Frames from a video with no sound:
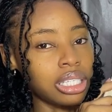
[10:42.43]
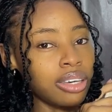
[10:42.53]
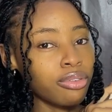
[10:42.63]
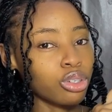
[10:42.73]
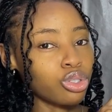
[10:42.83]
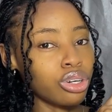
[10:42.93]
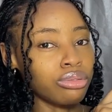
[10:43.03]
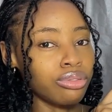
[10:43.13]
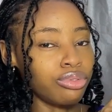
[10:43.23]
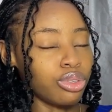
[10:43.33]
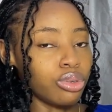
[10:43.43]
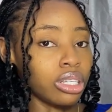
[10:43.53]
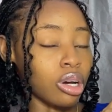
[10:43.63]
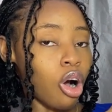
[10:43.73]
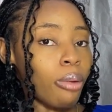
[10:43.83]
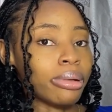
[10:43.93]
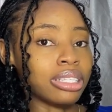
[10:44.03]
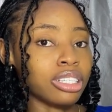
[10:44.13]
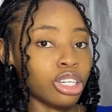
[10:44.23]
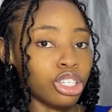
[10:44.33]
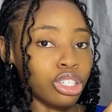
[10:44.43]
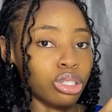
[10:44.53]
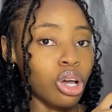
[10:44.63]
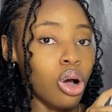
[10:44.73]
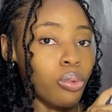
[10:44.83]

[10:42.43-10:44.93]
Give us your review in the comment section.